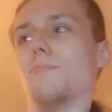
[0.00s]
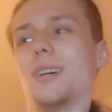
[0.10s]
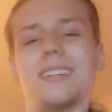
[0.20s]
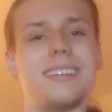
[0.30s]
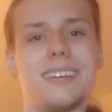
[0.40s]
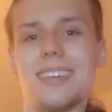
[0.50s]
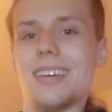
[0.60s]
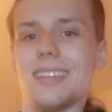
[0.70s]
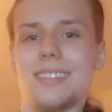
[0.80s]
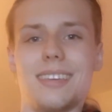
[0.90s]
But
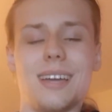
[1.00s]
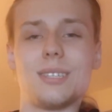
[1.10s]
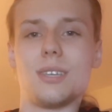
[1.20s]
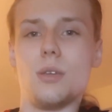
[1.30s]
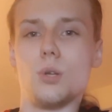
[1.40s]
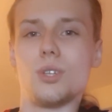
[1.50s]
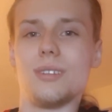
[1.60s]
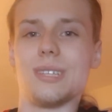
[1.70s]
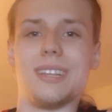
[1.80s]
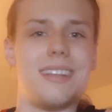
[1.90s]
again, the
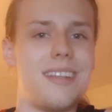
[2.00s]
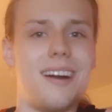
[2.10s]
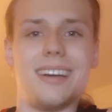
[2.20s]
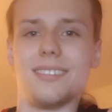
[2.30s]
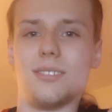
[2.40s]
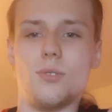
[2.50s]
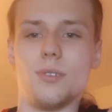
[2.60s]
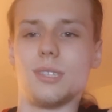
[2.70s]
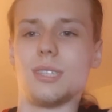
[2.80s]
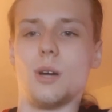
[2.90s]
execution does not
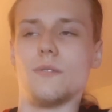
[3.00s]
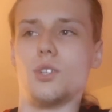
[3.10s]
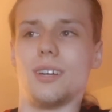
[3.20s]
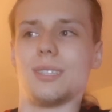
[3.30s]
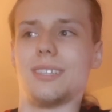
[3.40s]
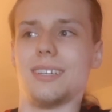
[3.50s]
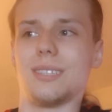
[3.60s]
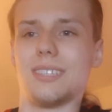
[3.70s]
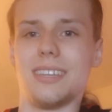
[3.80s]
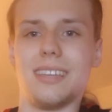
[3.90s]
do itself
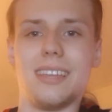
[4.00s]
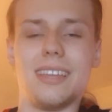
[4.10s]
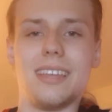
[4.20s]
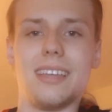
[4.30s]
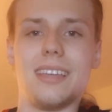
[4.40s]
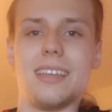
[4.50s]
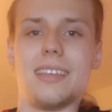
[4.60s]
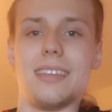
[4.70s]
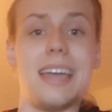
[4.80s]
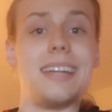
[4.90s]
justice.
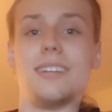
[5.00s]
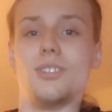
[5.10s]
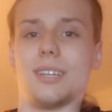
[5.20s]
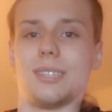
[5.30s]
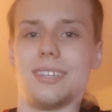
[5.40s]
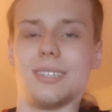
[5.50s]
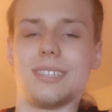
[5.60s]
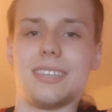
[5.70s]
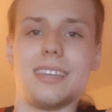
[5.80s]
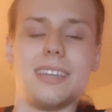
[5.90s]
Any
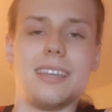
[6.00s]
justice.